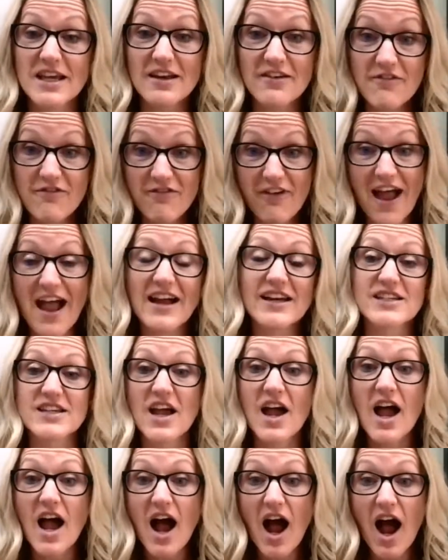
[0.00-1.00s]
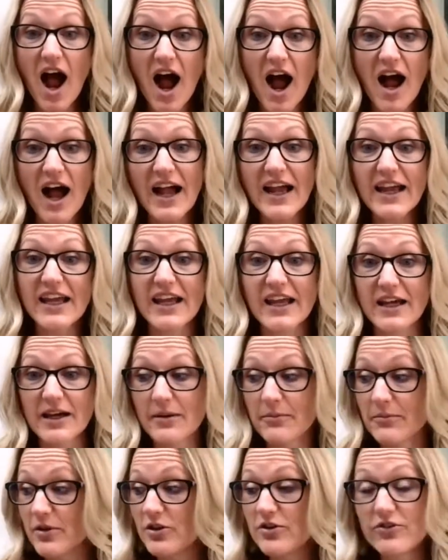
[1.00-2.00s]
In fact, I
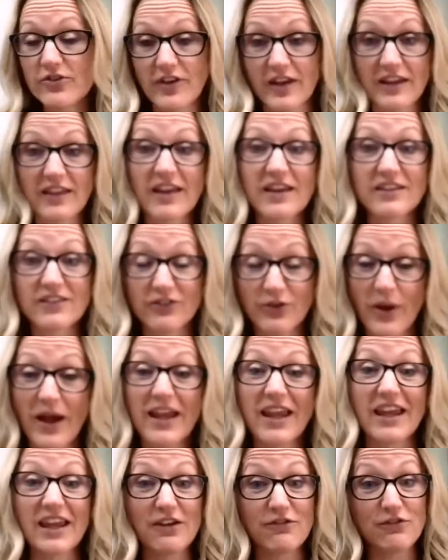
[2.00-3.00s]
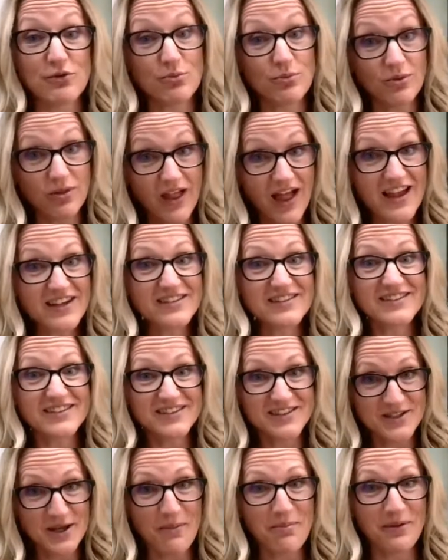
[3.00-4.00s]
am using this so I can give you less
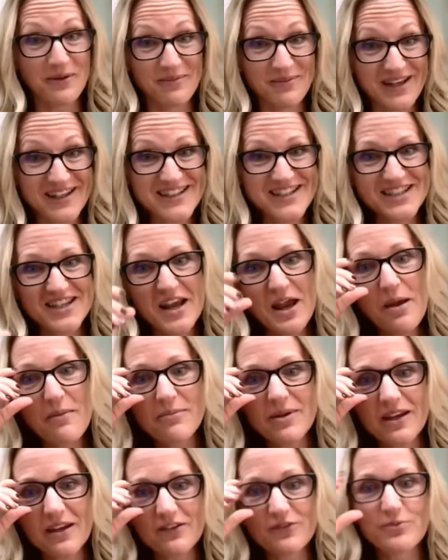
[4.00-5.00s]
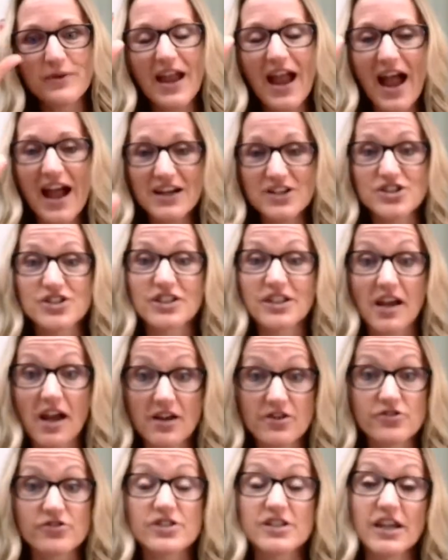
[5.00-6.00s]
supplements because we actually
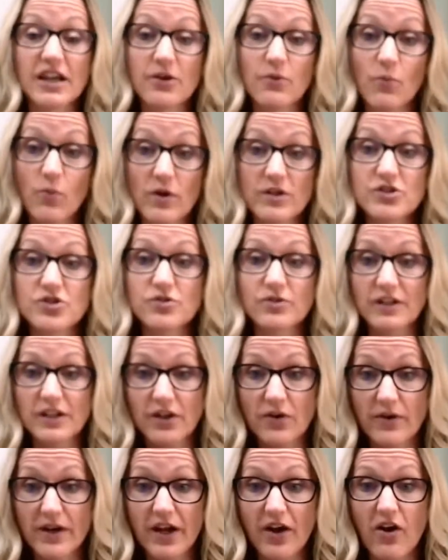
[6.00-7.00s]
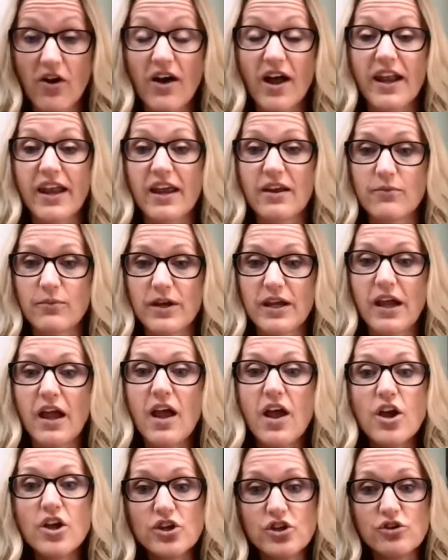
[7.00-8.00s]
understand what's really going on, and we
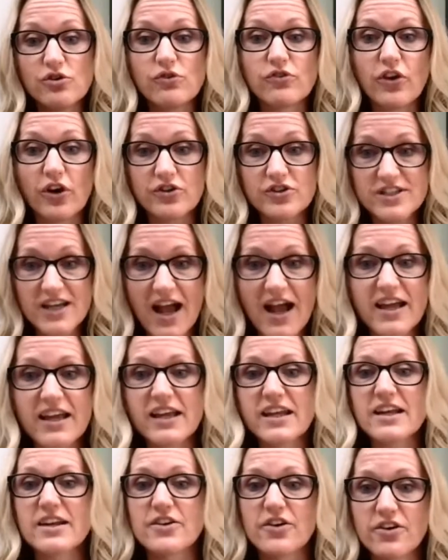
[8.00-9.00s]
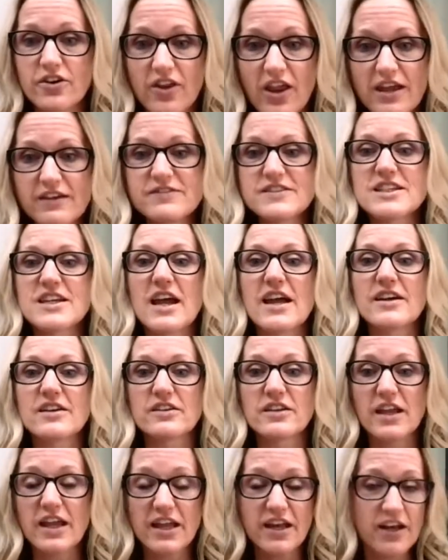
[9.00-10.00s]
use our diet and our
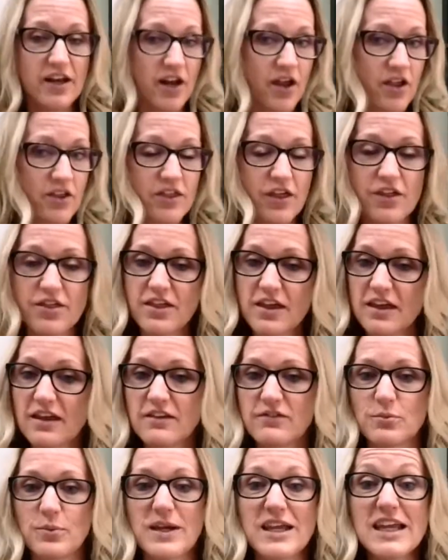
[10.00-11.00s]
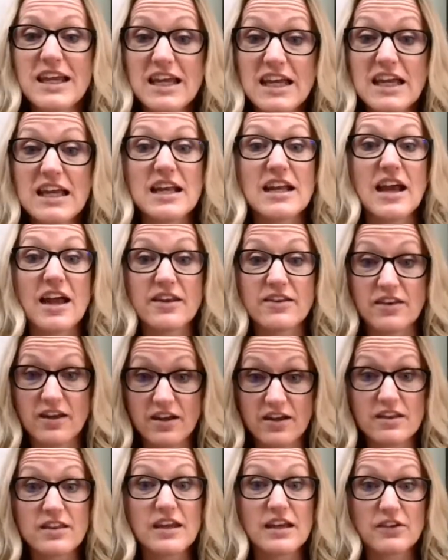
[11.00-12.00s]
lifestyle and the things we eat and
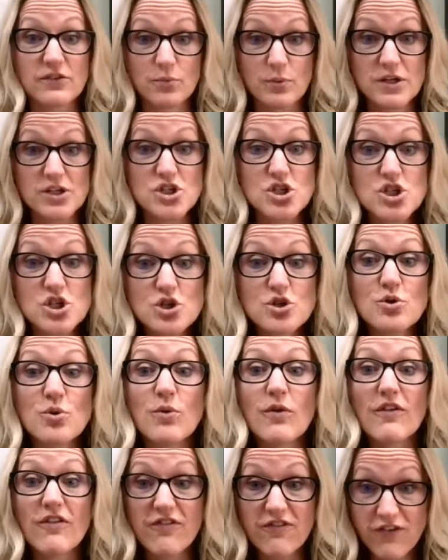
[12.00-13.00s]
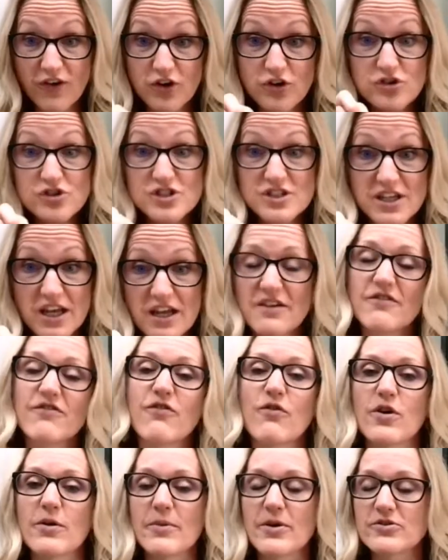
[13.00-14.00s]
the things we do first and
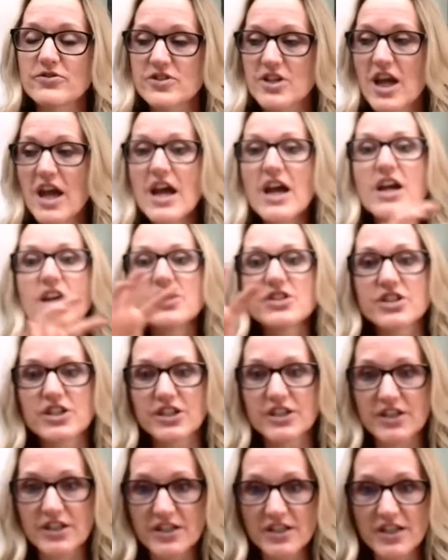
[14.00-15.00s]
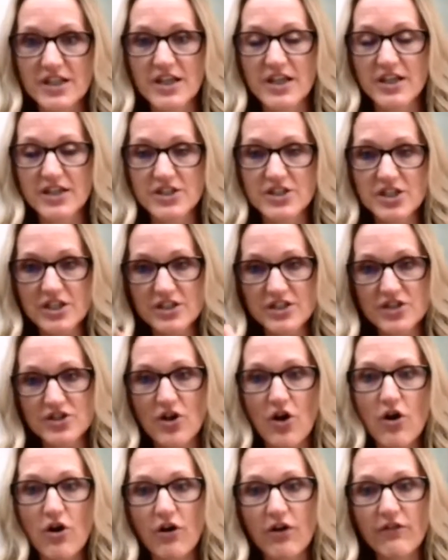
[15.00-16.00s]
foremost to
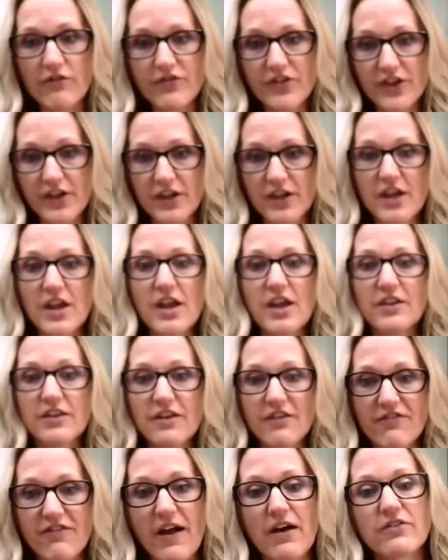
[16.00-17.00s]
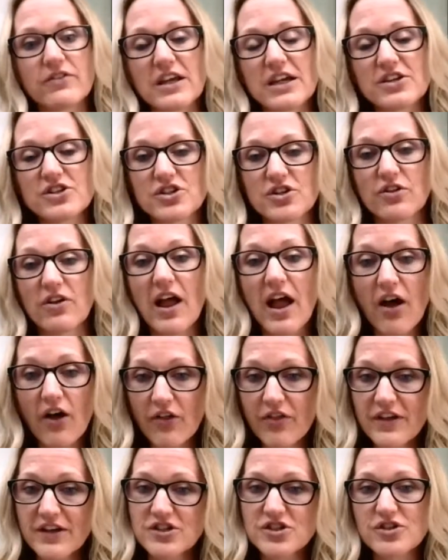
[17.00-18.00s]
solve the foundational
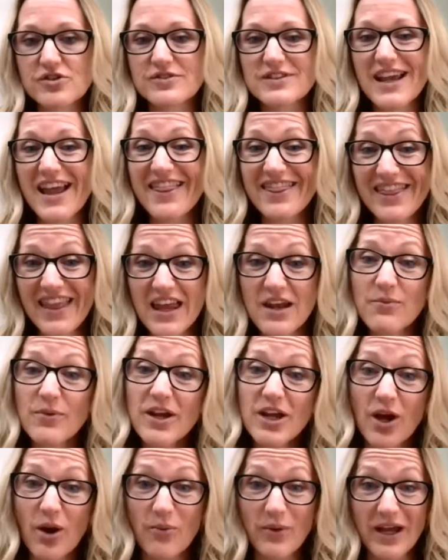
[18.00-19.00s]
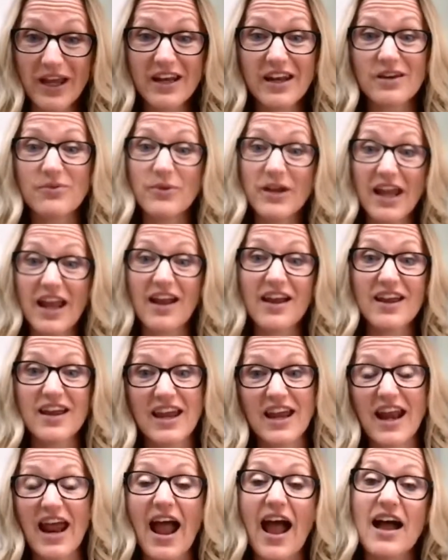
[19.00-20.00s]
health issues. And then we go in and we
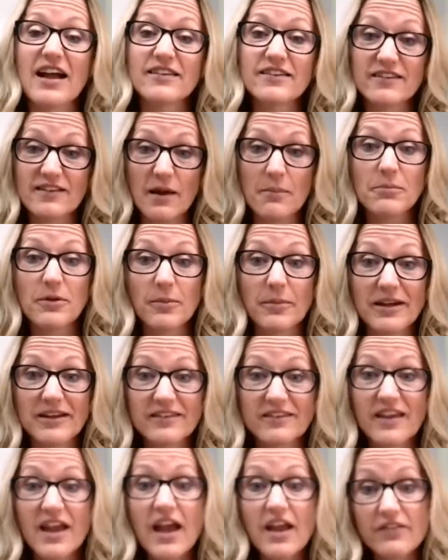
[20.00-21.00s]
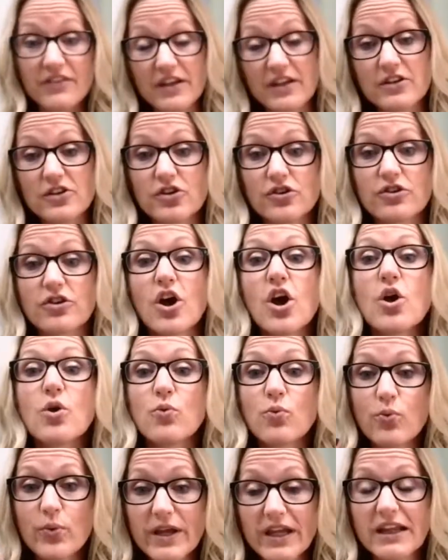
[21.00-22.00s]
can add supplements that you're
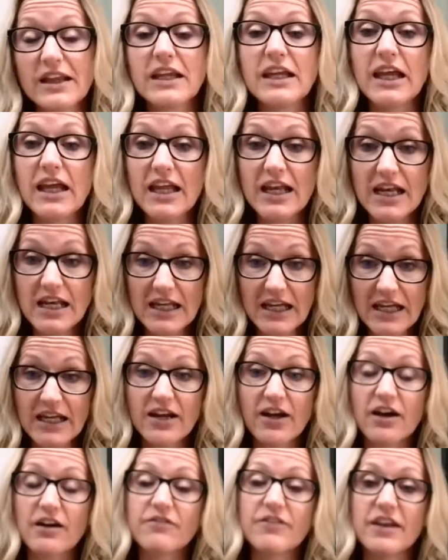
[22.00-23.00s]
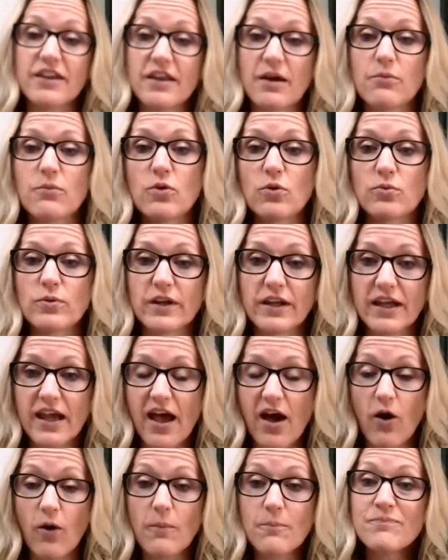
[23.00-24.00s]
really in need of and that will really
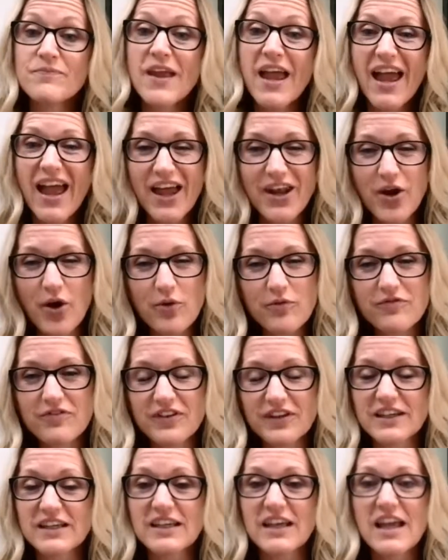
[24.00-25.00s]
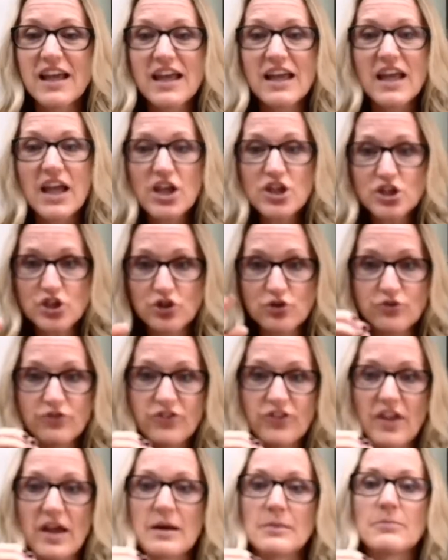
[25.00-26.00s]
help. And hopefully
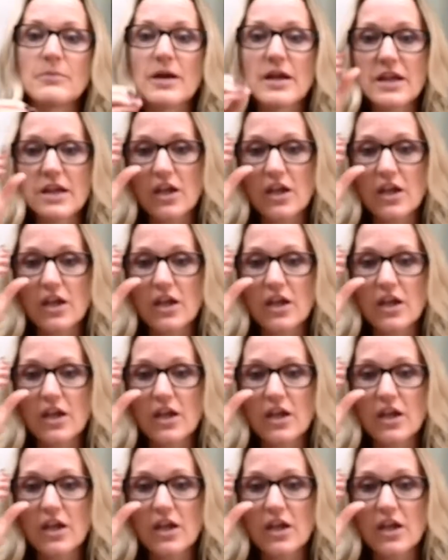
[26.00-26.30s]
use them,